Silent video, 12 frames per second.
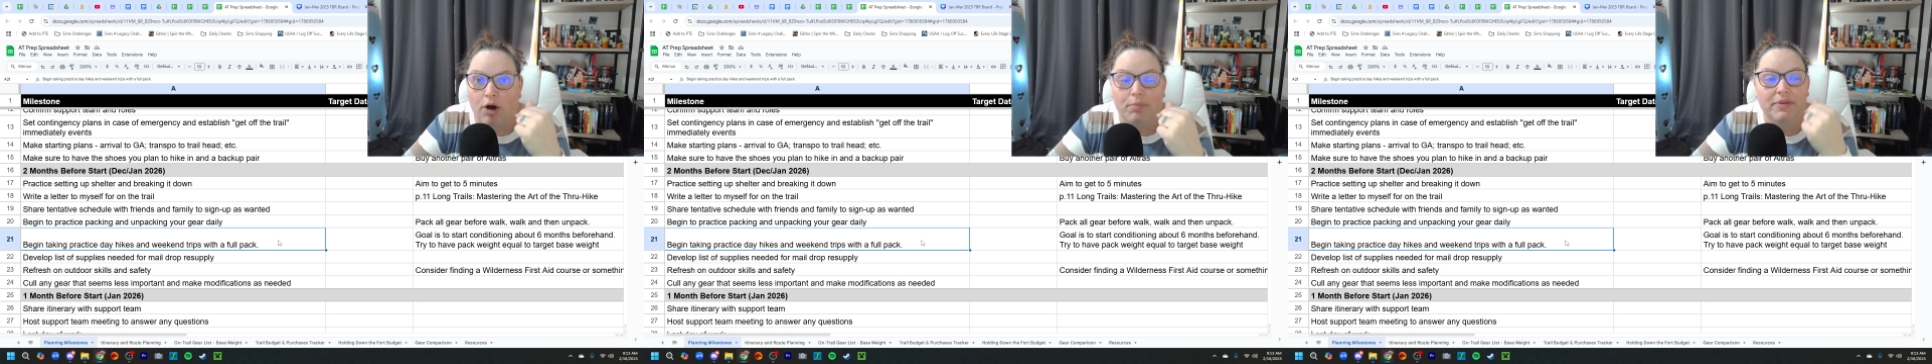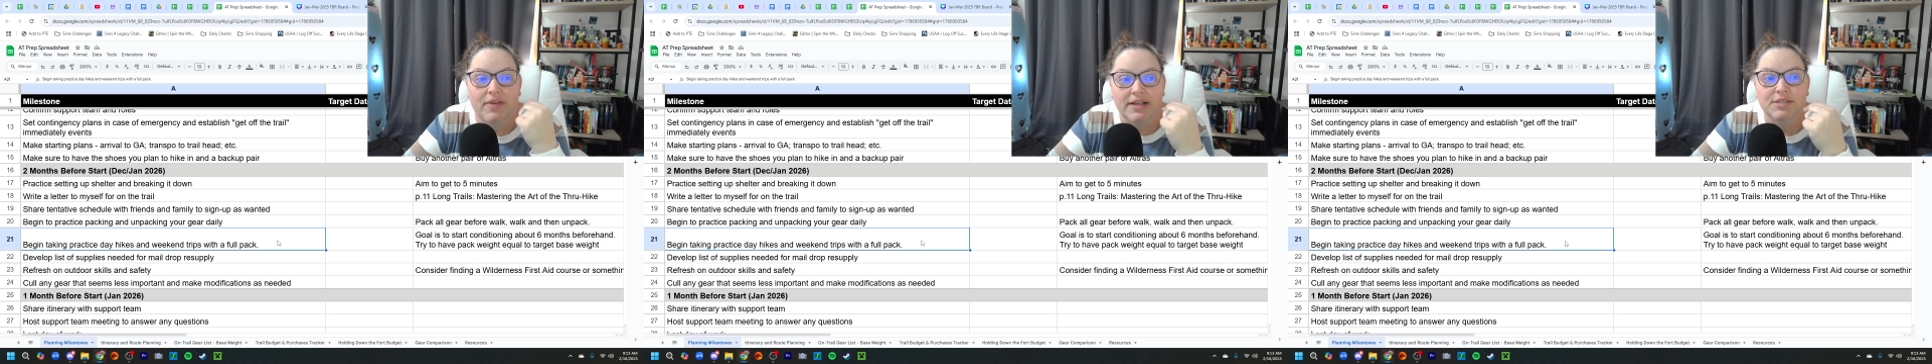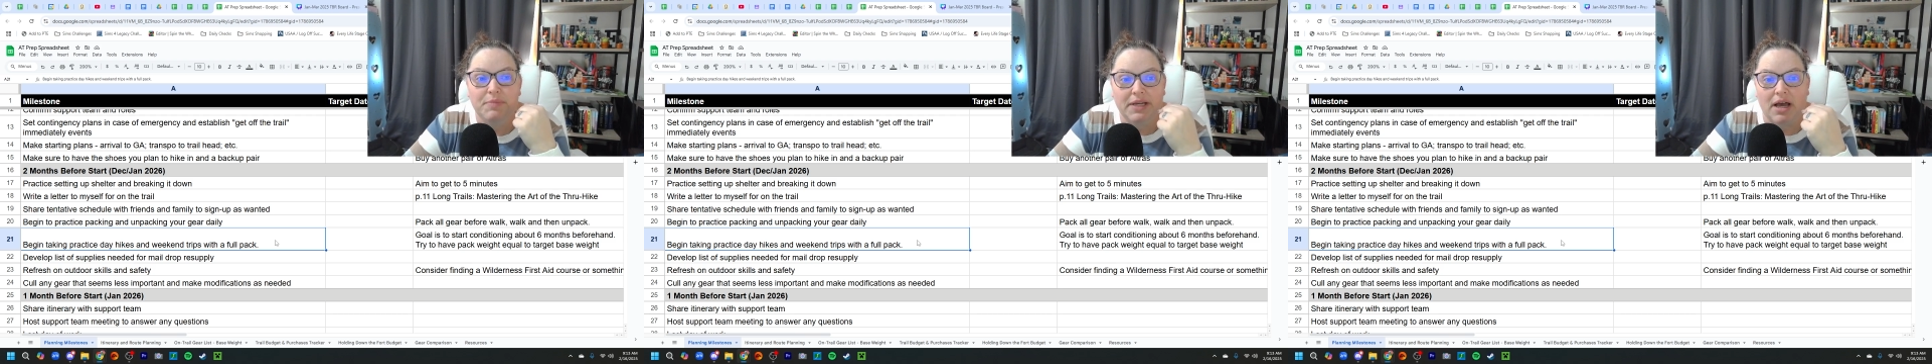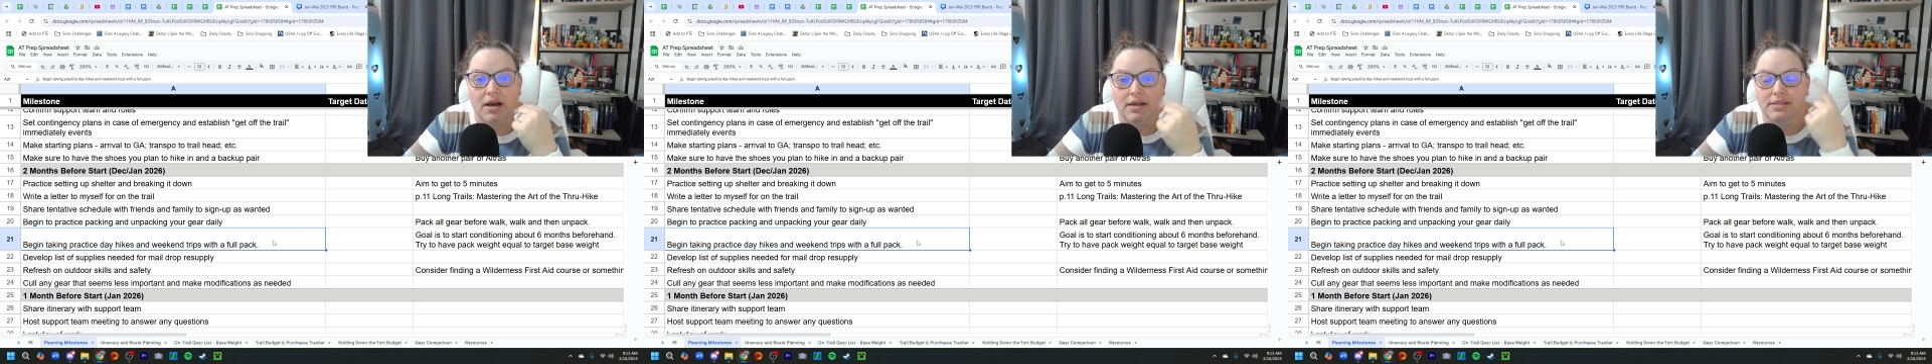but that's
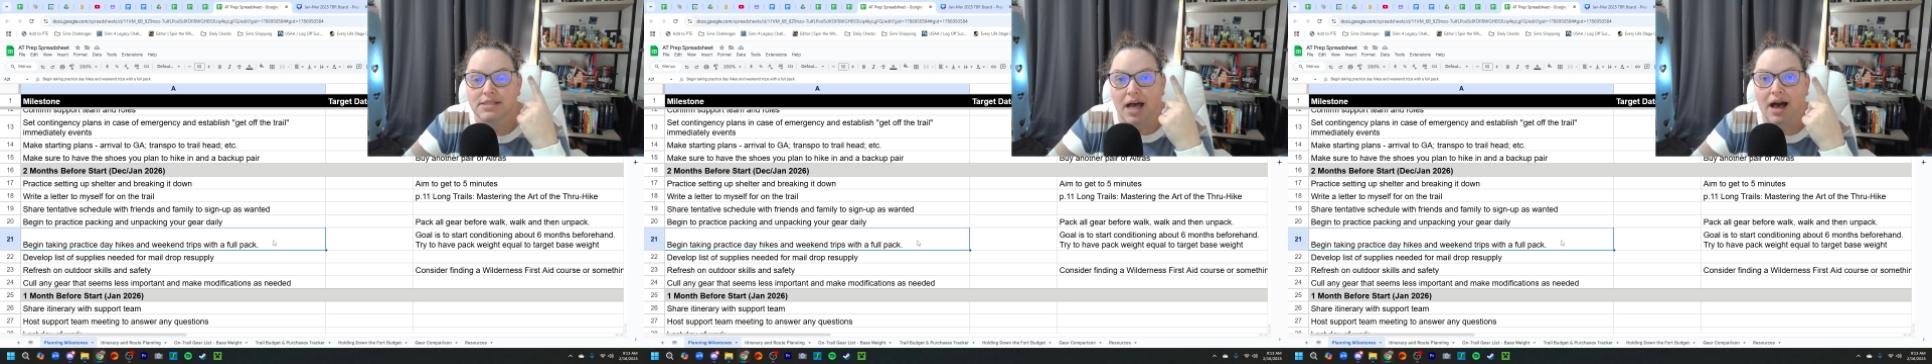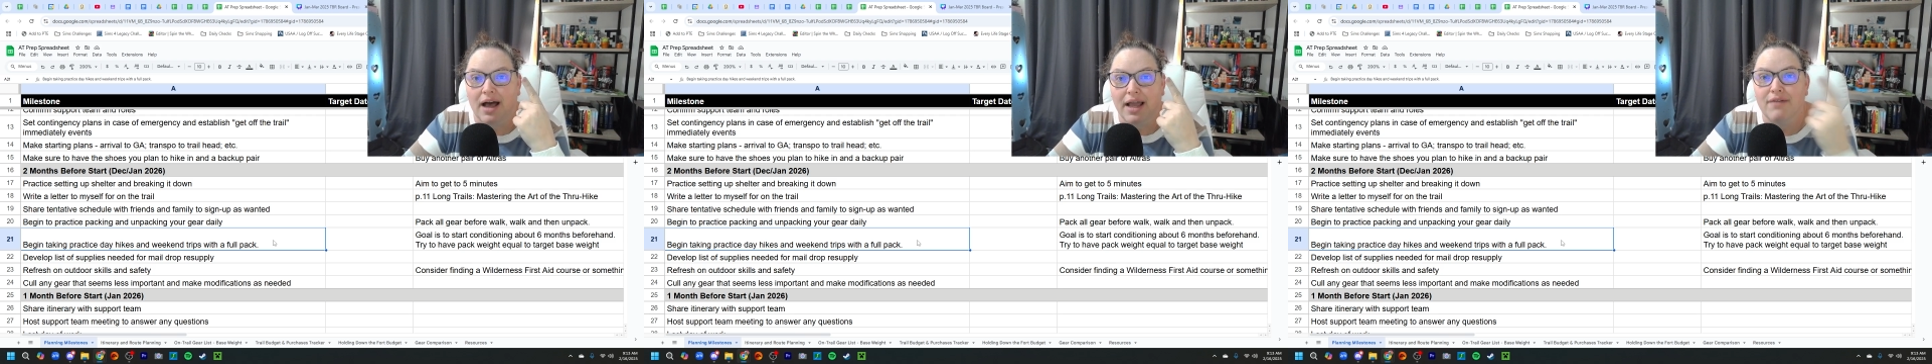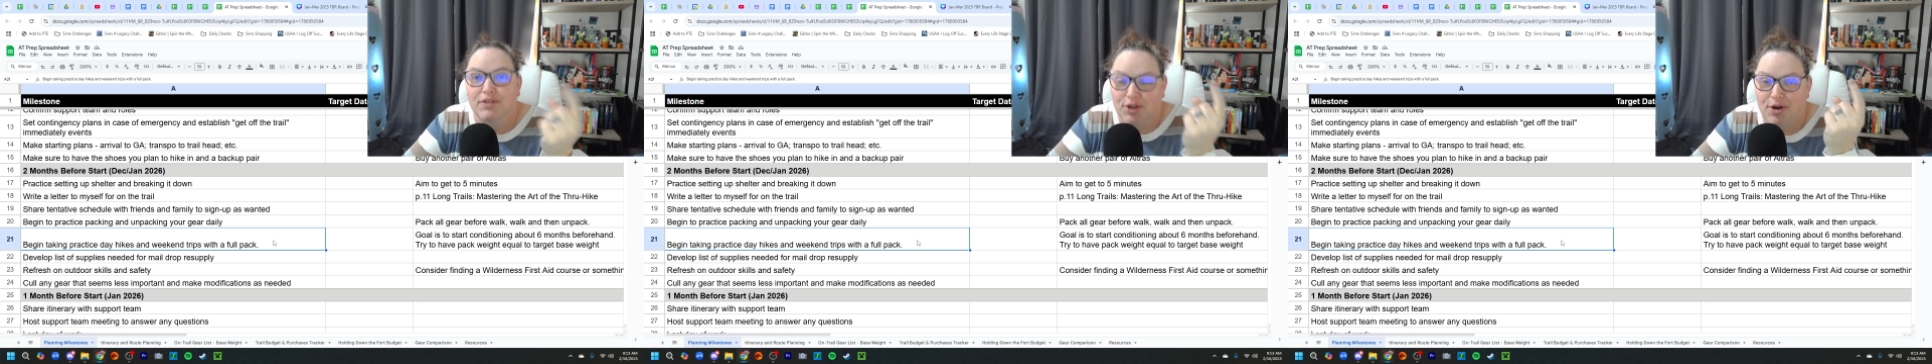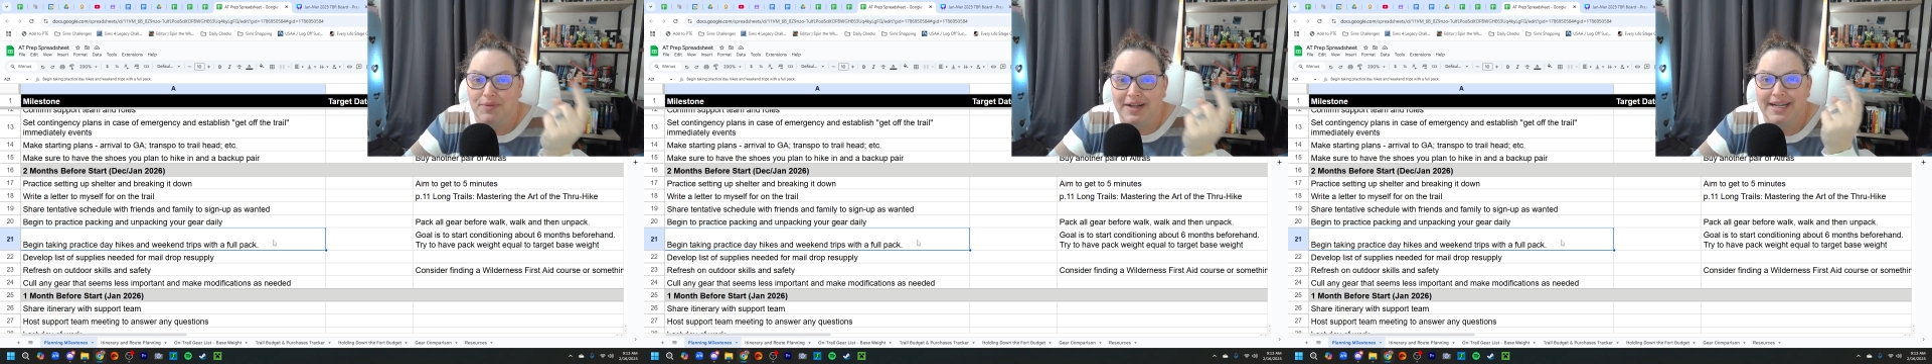because I have a
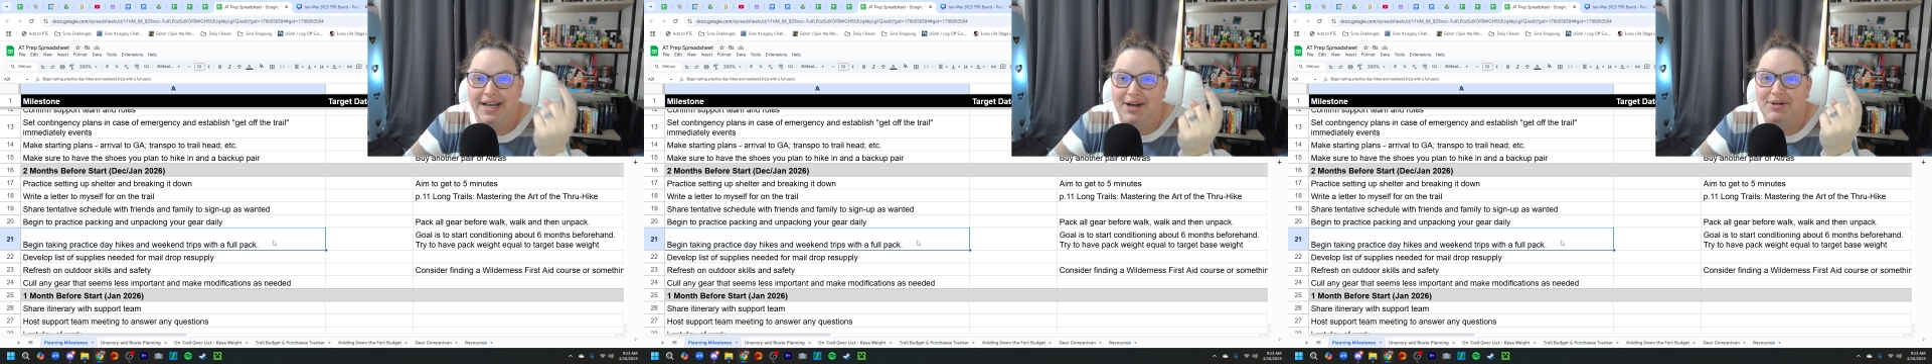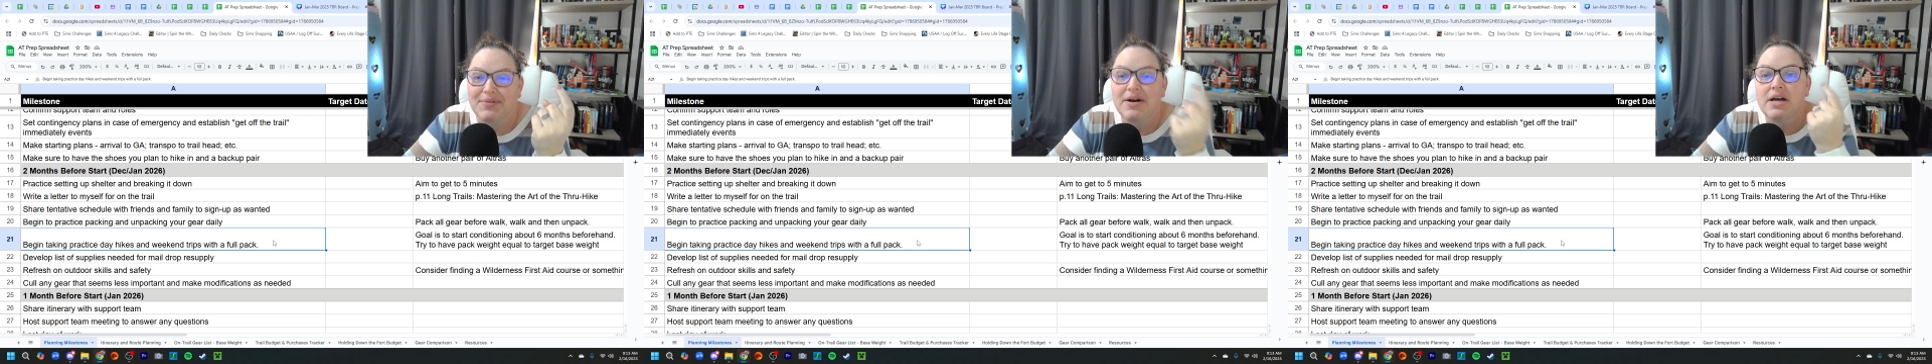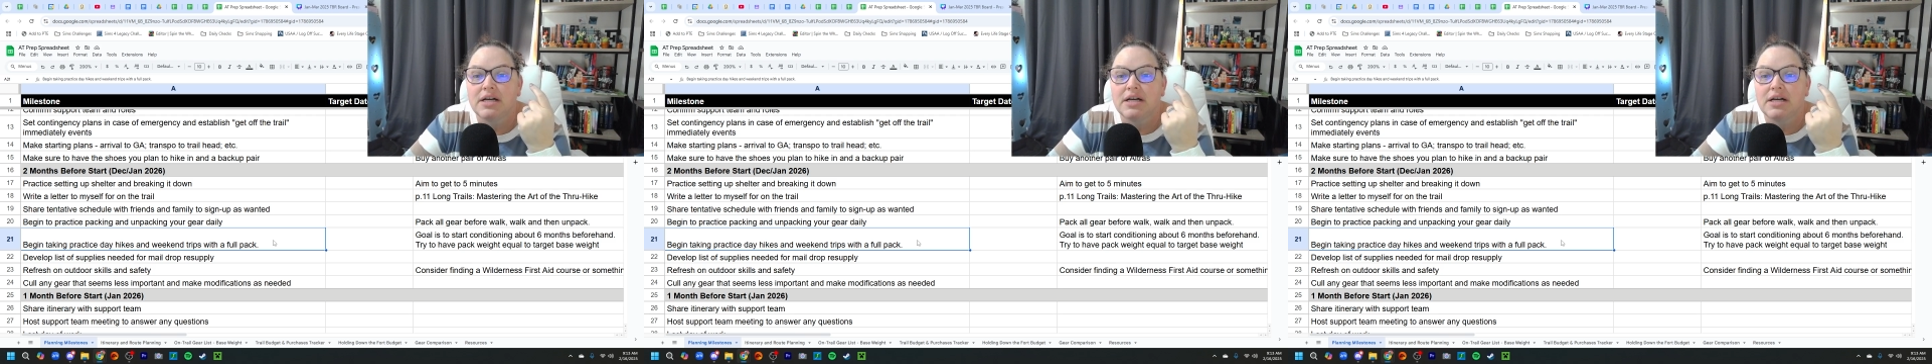long way to go